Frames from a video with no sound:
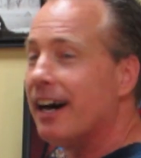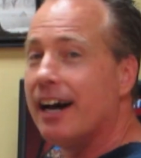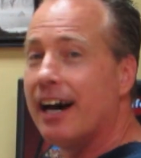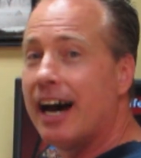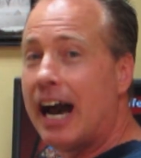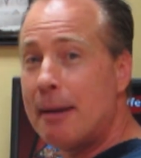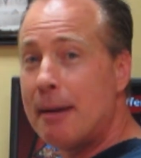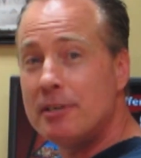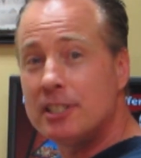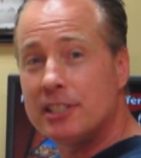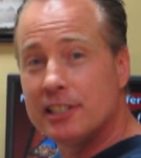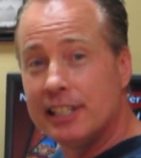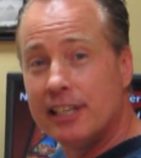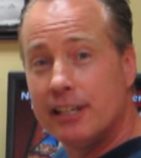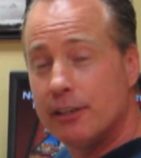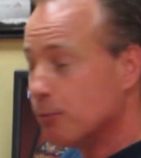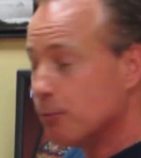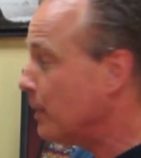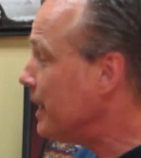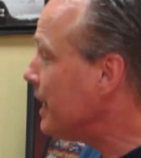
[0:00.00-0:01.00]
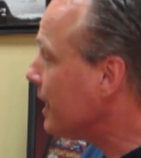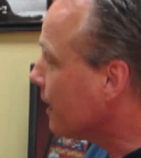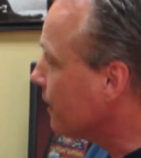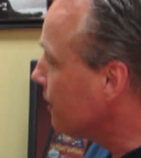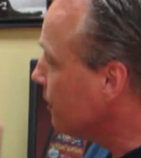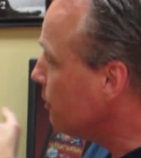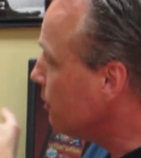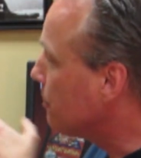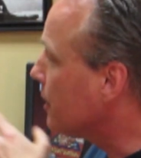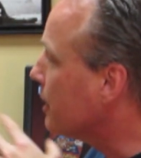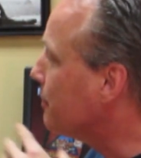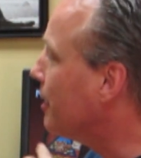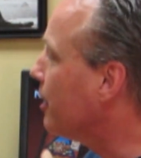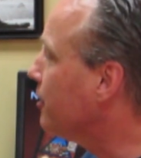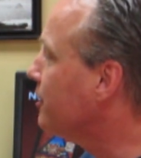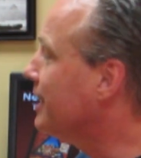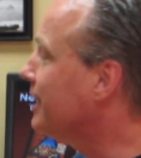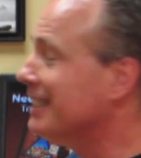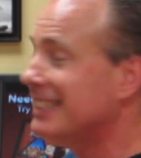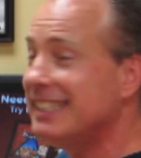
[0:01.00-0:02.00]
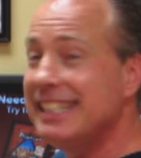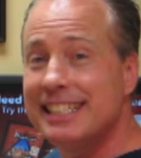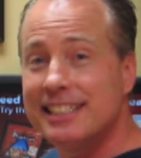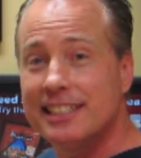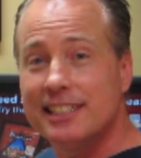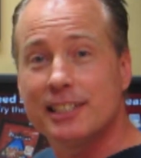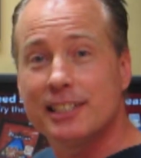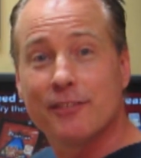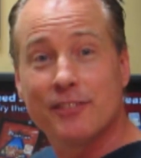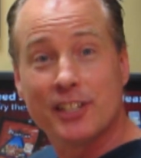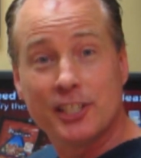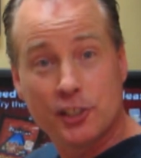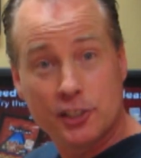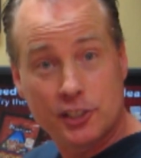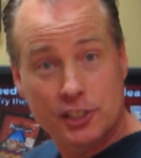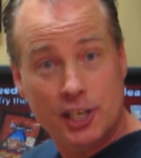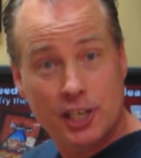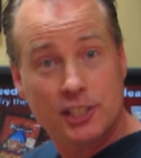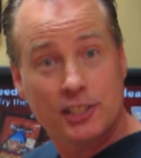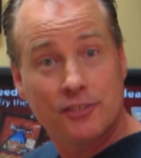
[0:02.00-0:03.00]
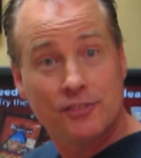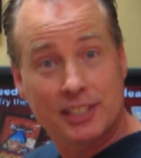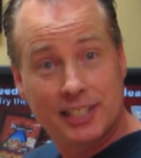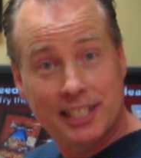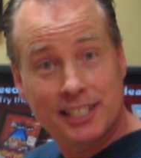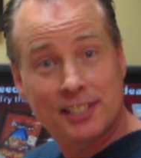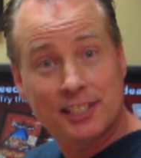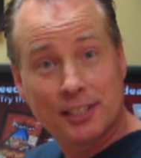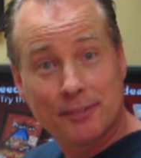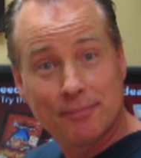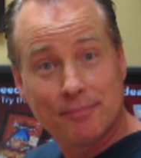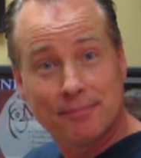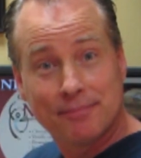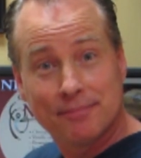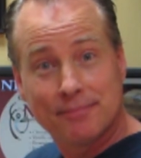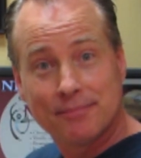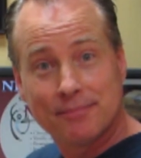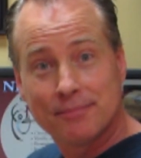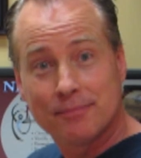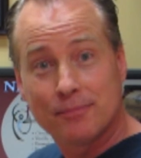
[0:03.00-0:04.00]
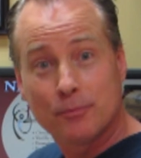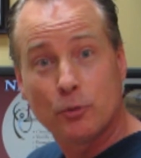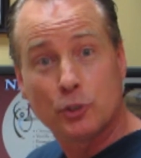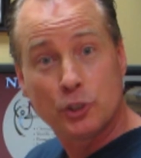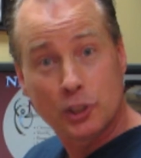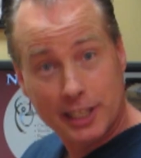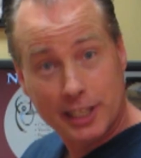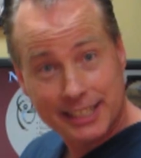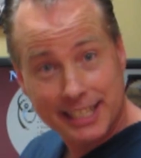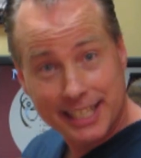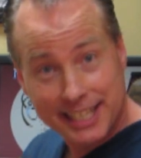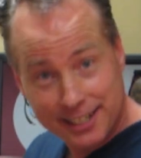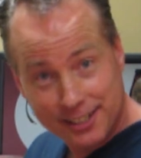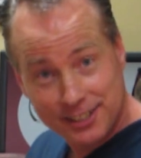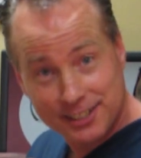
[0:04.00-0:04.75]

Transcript: I'm just reading a little bit about diseases of the digestive system. Would you like to hear